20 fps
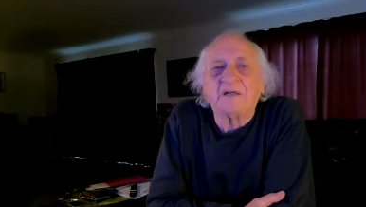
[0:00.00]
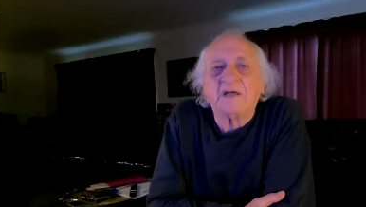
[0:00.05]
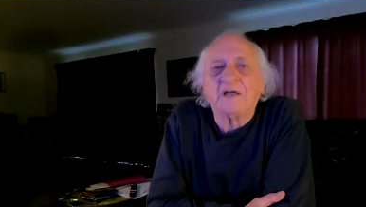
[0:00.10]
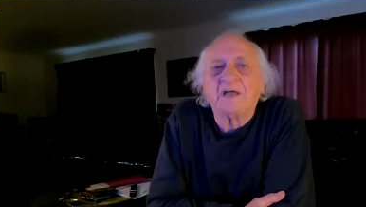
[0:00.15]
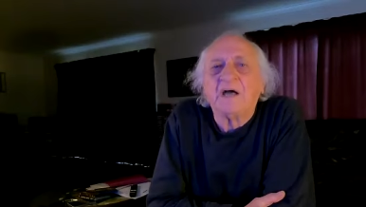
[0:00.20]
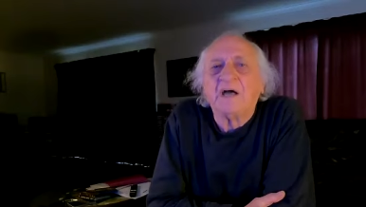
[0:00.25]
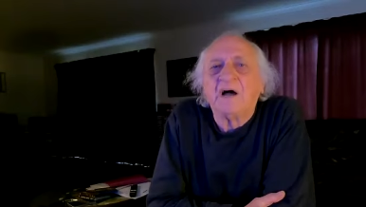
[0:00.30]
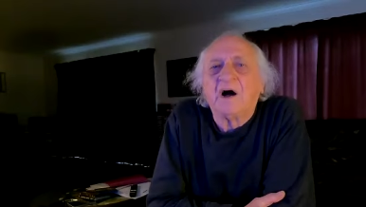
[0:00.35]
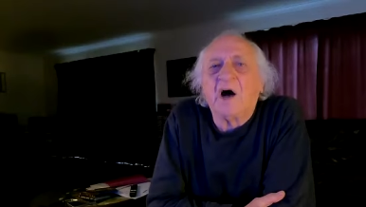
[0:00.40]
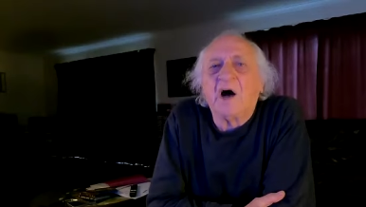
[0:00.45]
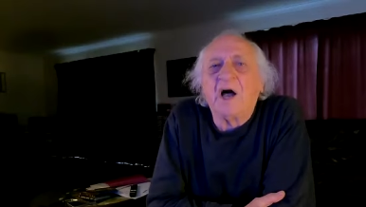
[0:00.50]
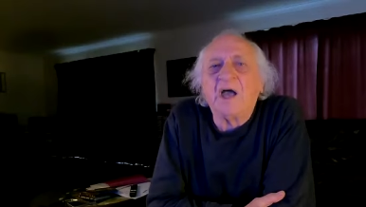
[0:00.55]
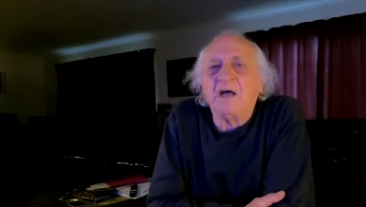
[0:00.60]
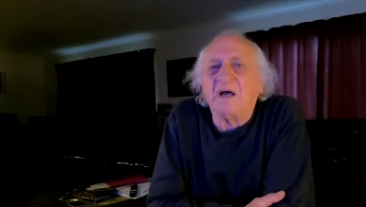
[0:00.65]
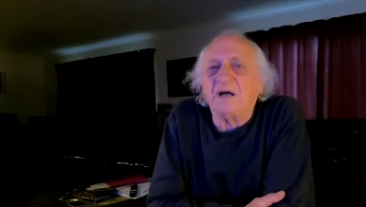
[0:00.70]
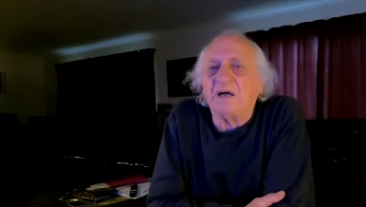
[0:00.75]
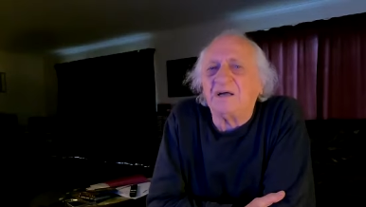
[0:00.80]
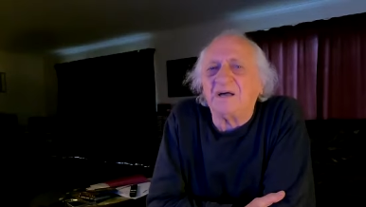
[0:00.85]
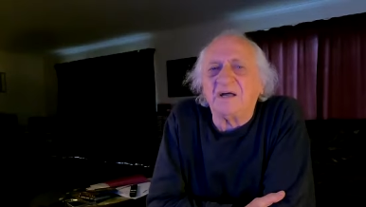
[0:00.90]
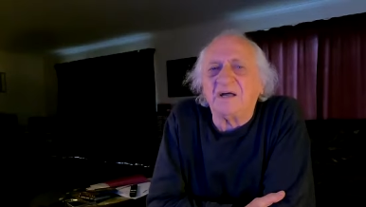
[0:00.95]
I,
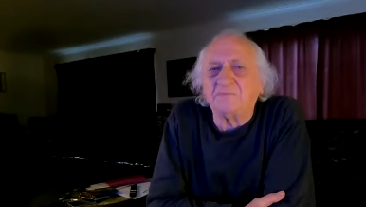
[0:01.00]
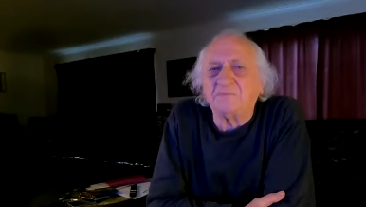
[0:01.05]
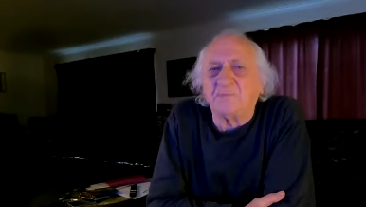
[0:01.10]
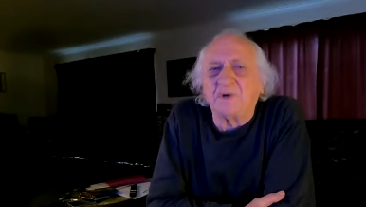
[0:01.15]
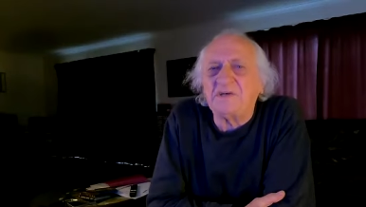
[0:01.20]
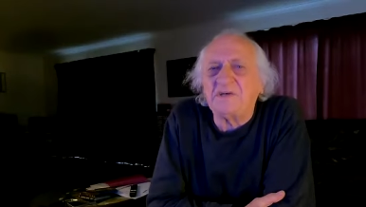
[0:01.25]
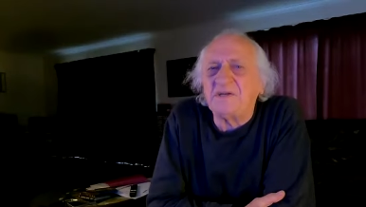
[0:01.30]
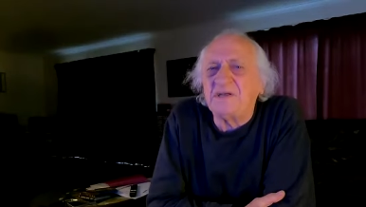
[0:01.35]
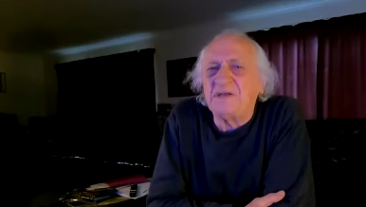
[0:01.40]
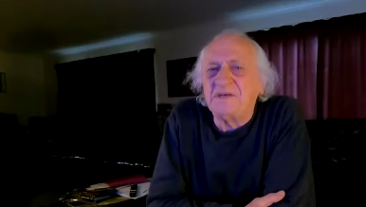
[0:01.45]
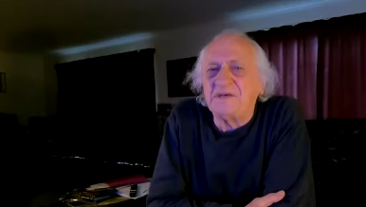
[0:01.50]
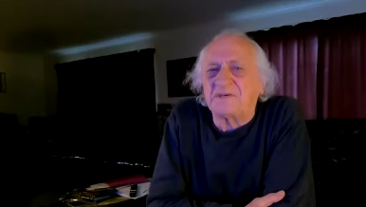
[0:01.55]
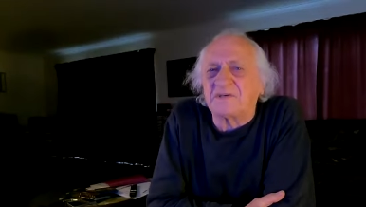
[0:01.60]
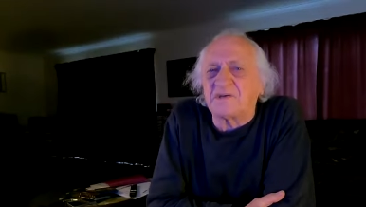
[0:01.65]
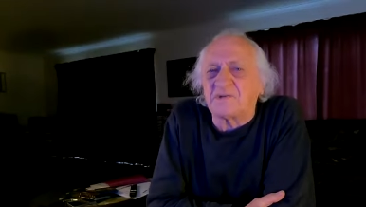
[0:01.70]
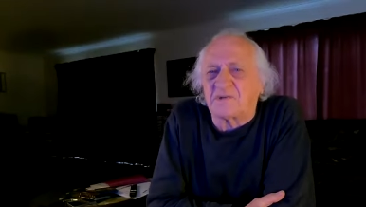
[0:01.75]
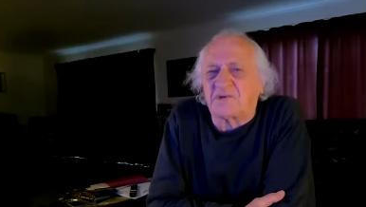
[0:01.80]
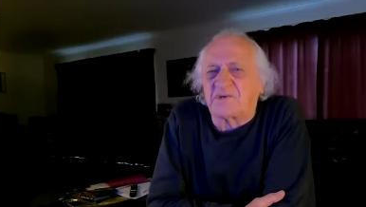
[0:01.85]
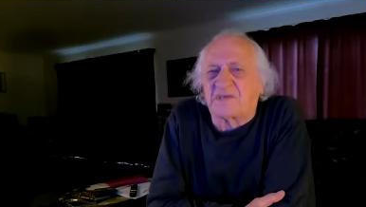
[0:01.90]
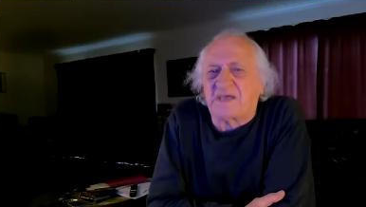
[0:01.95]
I, we didn't
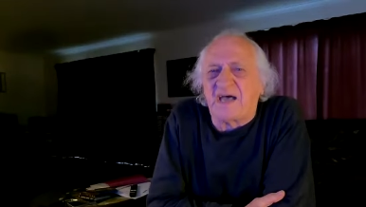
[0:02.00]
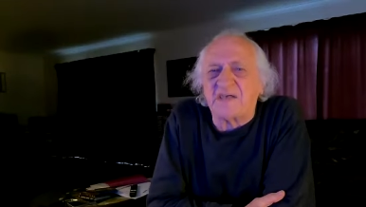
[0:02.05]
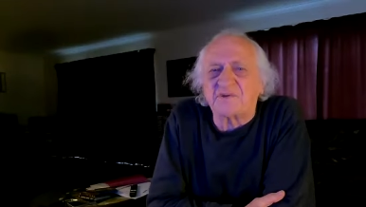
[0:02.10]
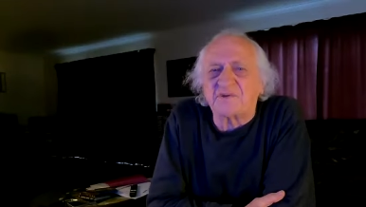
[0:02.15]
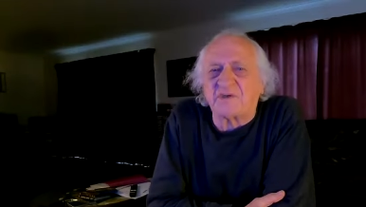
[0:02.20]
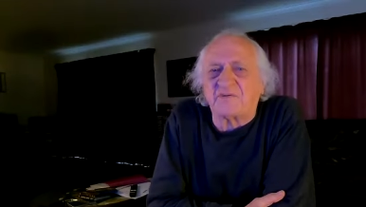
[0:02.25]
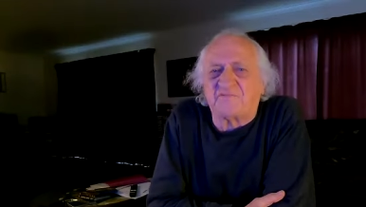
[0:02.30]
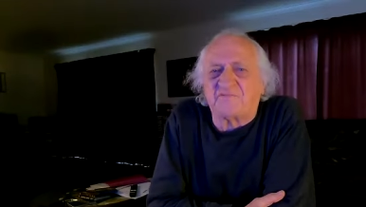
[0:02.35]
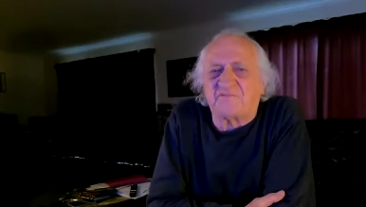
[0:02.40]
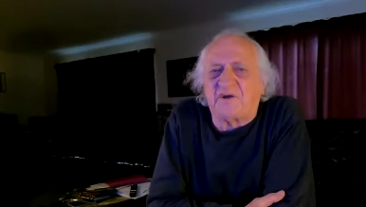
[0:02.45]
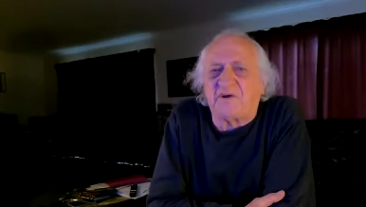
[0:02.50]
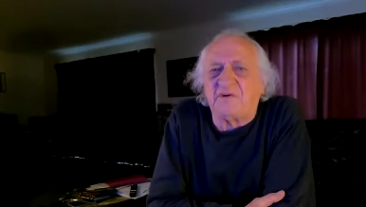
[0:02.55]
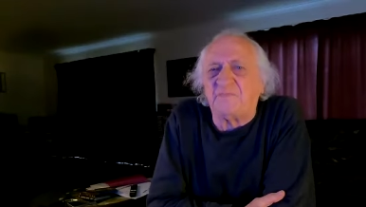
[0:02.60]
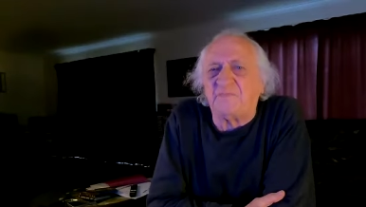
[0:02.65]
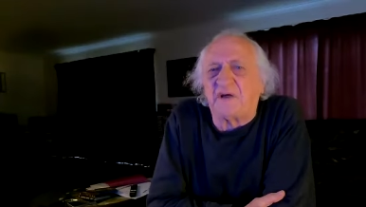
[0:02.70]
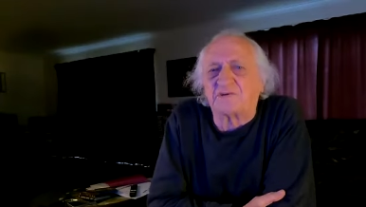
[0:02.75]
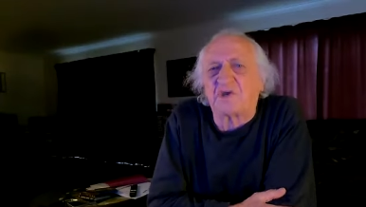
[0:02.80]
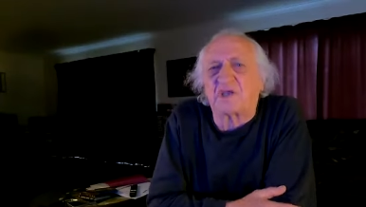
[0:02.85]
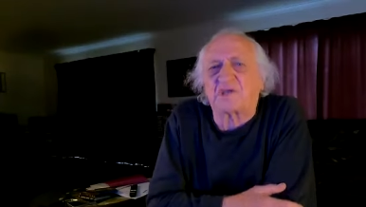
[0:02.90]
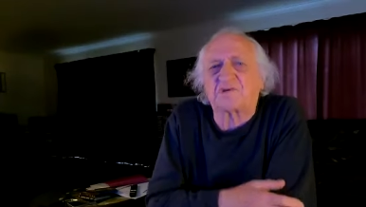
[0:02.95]
discuss it very much
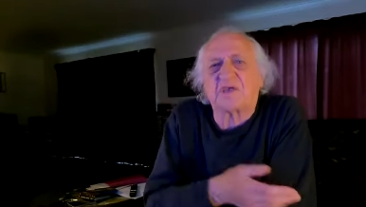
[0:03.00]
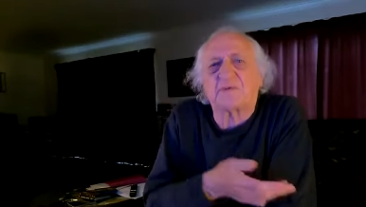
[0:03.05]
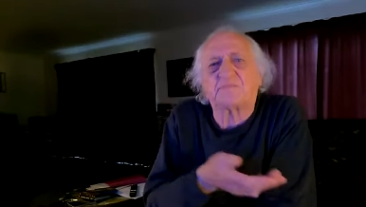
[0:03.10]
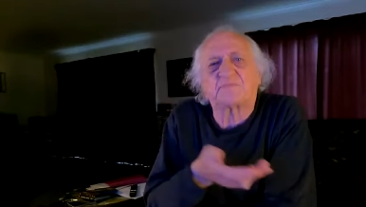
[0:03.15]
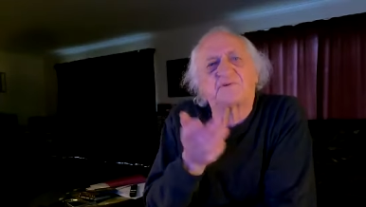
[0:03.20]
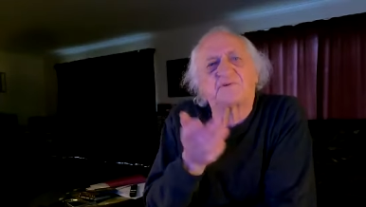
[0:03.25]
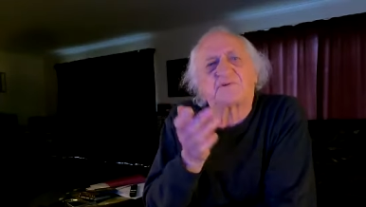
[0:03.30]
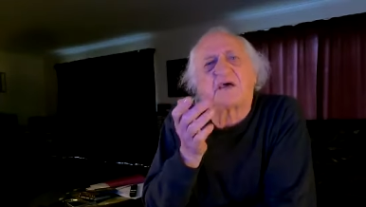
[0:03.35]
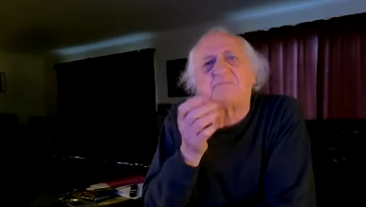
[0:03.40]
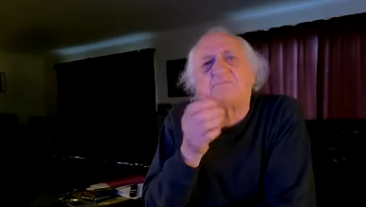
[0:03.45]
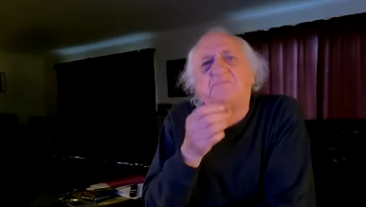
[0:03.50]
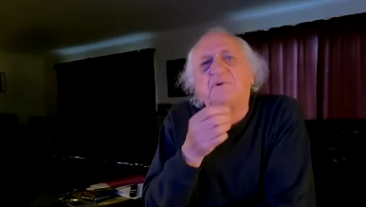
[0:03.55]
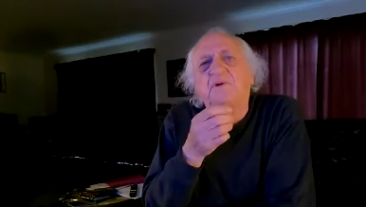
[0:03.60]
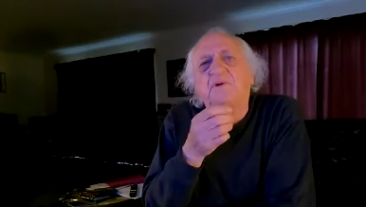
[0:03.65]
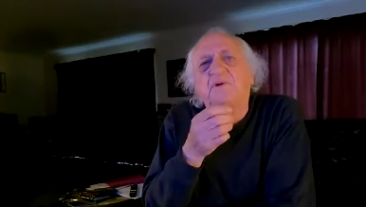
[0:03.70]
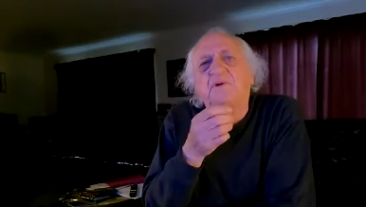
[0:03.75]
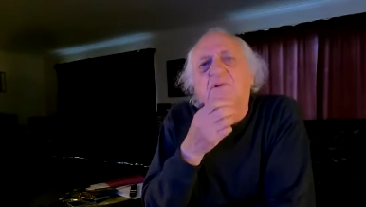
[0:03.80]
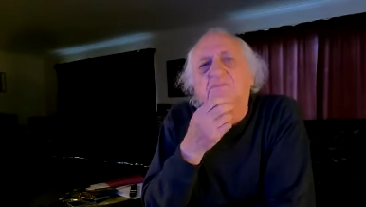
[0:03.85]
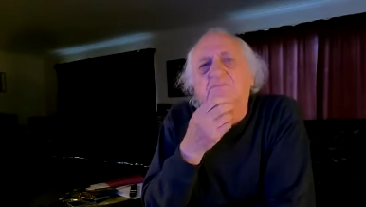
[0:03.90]
except to say, Bill,